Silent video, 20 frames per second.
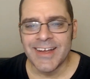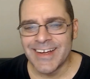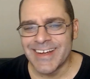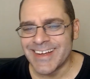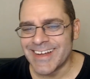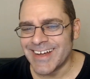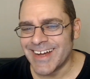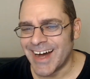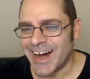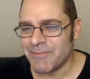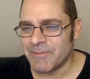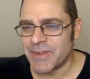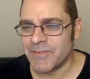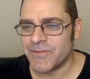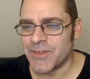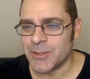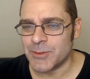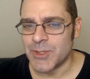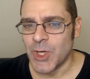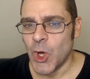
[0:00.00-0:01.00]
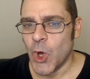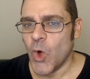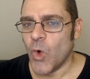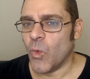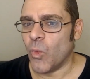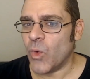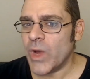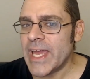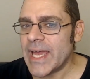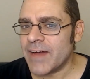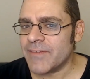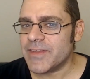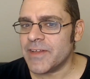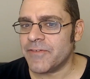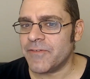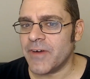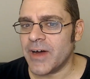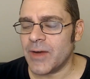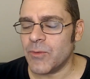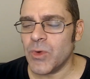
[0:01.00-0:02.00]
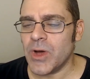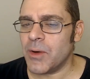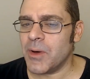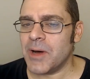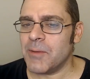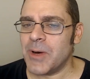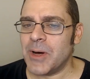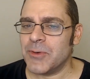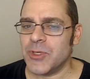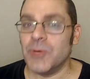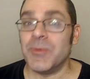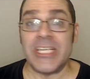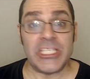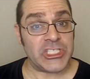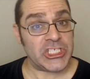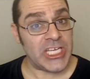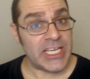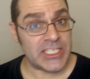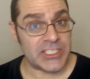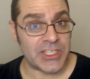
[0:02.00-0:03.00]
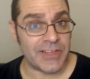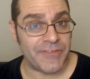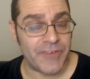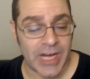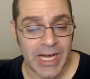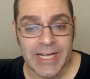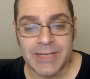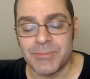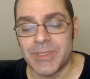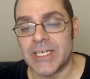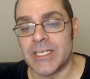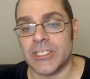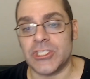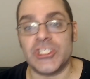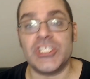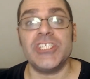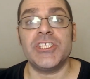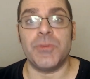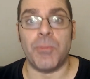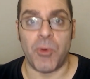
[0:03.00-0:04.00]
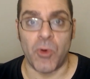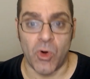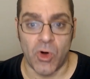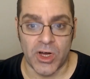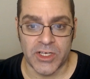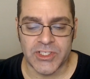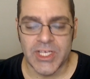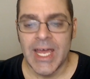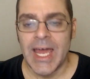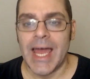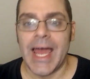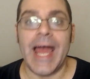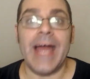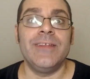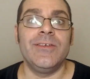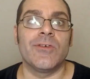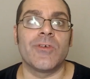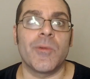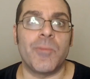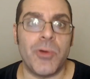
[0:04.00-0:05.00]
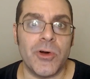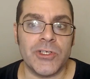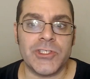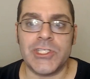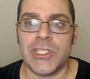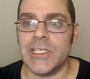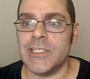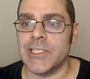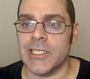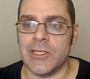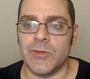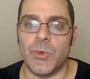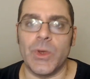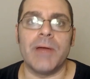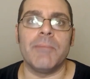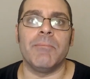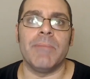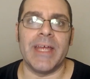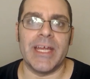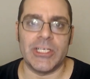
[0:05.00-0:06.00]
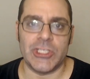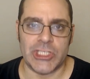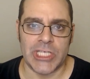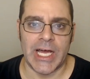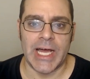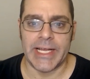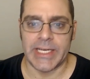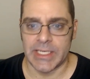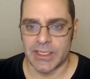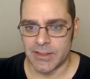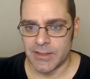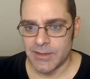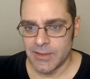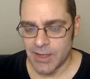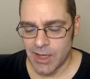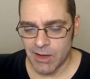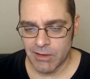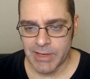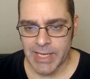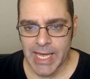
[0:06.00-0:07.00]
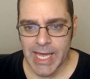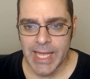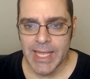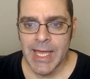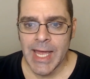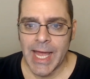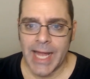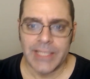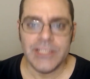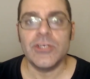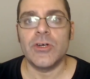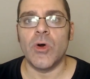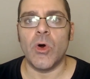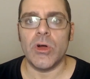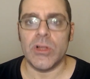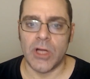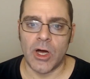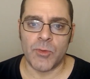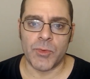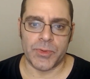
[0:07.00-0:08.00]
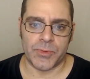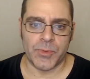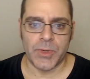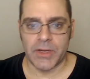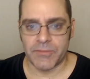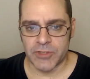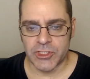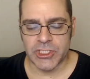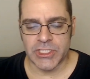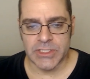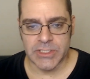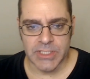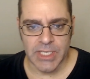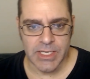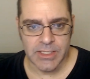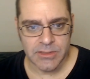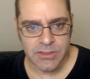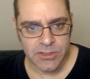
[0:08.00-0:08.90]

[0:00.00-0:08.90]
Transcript: I'm confused. We have defined. Whoa. You mean she has defined because she's the boss and you're a pussy little wimp mangina. Okay. And you go along with whatever she says.